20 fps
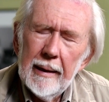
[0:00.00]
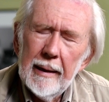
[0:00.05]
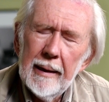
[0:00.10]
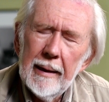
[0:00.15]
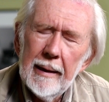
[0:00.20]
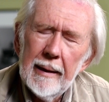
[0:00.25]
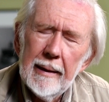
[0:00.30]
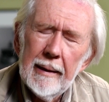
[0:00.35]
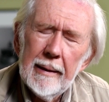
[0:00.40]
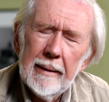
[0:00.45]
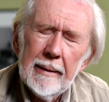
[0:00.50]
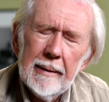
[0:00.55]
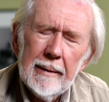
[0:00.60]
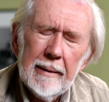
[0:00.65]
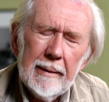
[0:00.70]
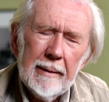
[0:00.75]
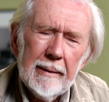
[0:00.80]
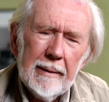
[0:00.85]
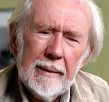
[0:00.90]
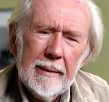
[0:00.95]

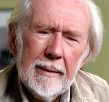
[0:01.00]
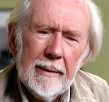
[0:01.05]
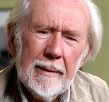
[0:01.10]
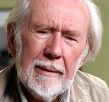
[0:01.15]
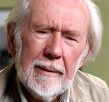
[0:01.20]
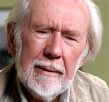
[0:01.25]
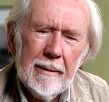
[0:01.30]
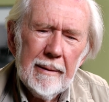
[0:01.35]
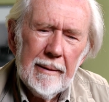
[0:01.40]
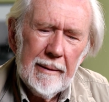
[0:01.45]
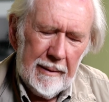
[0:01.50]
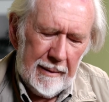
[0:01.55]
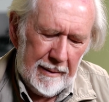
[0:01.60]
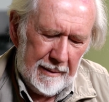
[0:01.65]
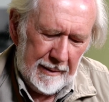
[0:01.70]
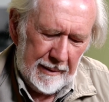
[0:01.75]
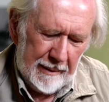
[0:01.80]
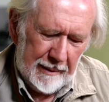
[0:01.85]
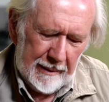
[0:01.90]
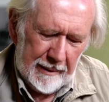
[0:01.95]
and
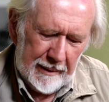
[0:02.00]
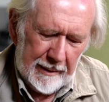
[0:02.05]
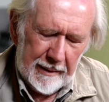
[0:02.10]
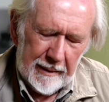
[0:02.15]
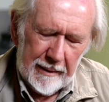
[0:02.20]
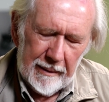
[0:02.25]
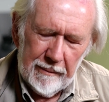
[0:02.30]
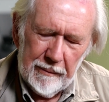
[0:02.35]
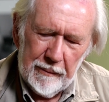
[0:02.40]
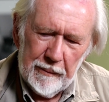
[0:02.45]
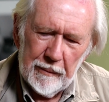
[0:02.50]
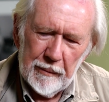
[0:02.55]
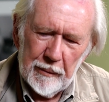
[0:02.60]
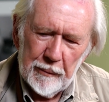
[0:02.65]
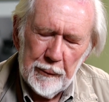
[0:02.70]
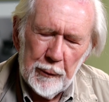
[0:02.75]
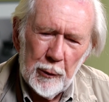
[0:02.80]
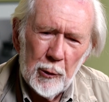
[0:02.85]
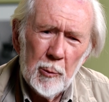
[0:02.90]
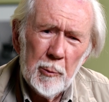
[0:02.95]
the
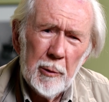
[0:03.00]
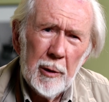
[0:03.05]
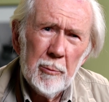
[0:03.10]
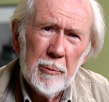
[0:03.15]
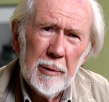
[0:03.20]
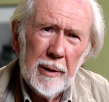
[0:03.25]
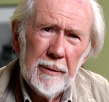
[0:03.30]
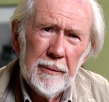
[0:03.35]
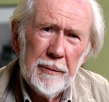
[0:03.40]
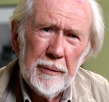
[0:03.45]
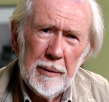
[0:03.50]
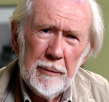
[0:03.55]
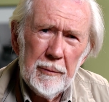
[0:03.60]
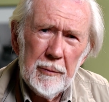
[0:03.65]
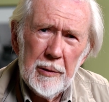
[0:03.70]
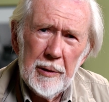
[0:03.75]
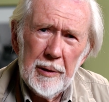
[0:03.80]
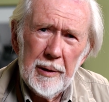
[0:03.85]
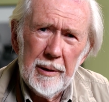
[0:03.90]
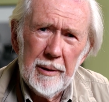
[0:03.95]
film in my
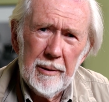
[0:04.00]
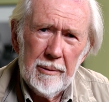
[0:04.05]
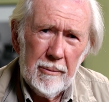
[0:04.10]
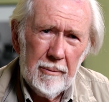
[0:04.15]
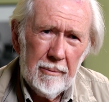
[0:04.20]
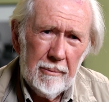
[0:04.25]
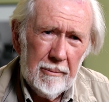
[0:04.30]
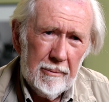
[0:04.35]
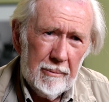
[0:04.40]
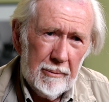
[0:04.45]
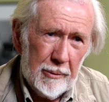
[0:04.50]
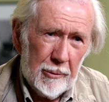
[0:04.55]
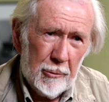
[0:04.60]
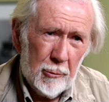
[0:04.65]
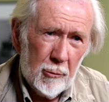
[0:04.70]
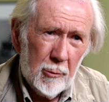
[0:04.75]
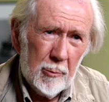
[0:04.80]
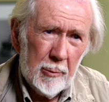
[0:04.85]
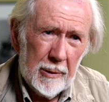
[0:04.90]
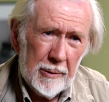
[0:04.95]
50 was
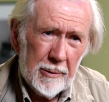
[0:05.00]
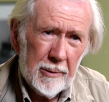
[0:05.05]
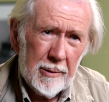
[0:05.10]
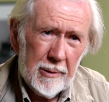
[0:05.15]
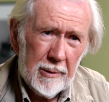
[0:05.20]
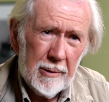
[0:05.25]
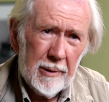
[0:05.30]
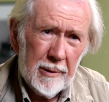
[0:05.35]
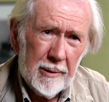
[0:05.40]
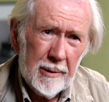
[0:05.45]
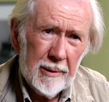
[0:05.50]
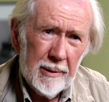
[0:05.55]
almost